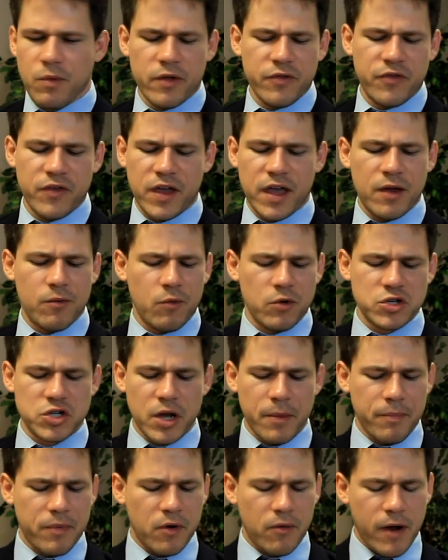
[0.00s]
Once again, we're
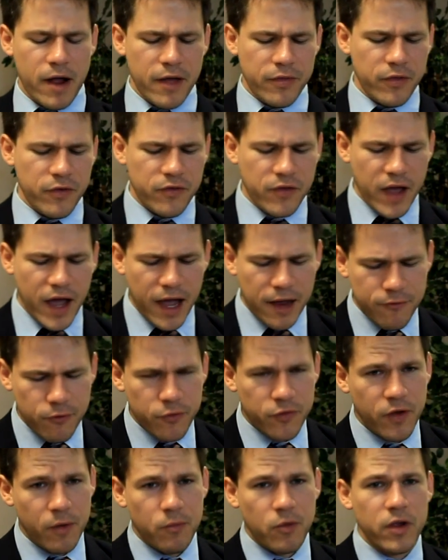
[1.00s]
jumping around this guide for
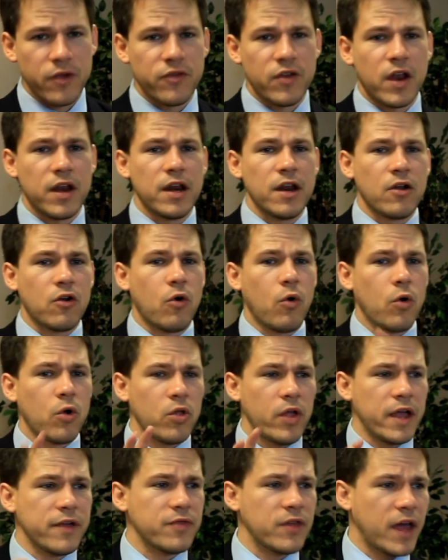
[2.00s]
some reason. I need to
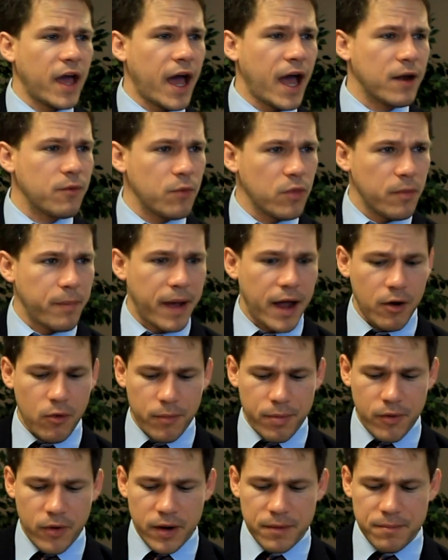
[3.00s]
correlate the guide with the
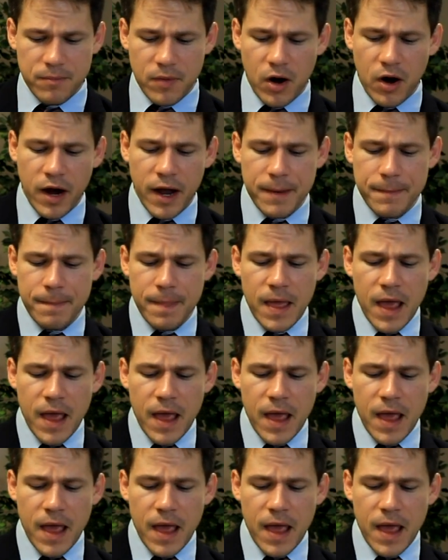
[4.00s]
PowerPoint, all right?